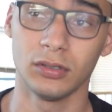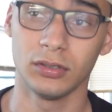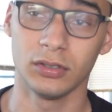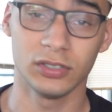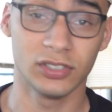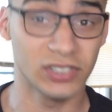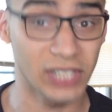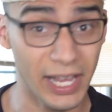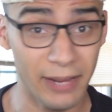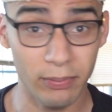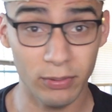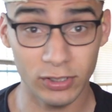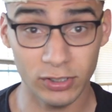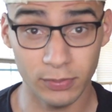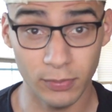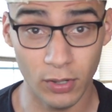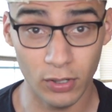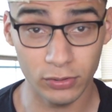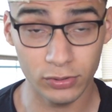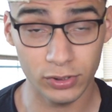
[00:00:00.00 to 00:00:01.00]
cypress
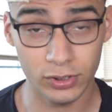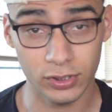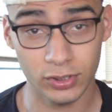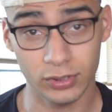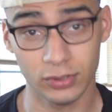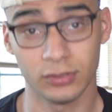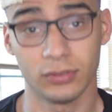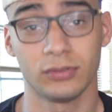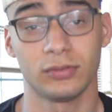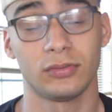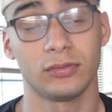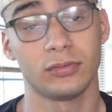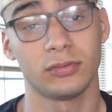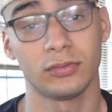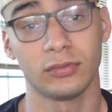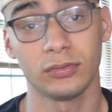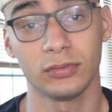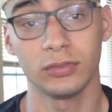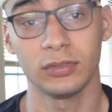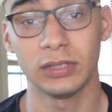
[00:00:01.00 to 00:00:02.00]
mulch,
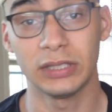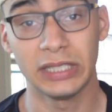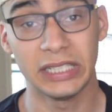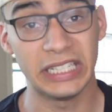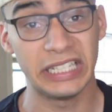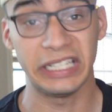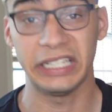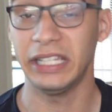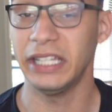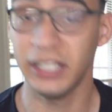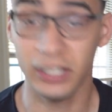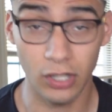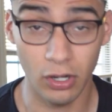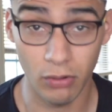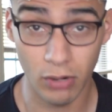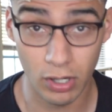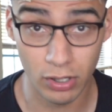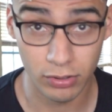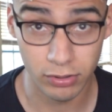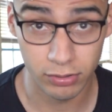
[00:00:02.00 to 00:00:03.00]

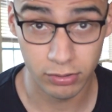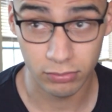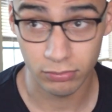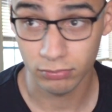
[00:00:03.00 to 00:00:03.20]
eco earth.